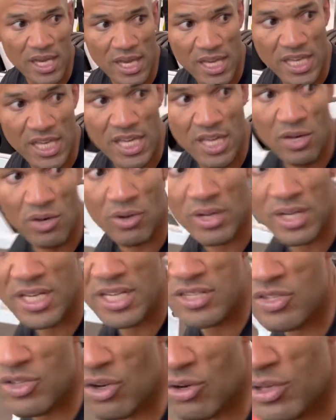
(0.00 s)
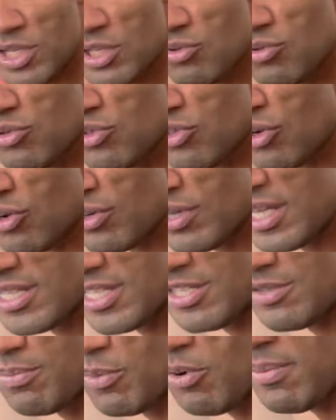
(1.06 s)
Here, it's starting to turn at
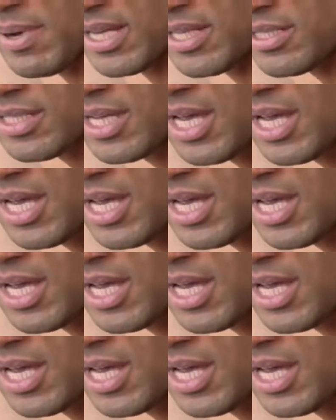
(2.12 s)
this moment.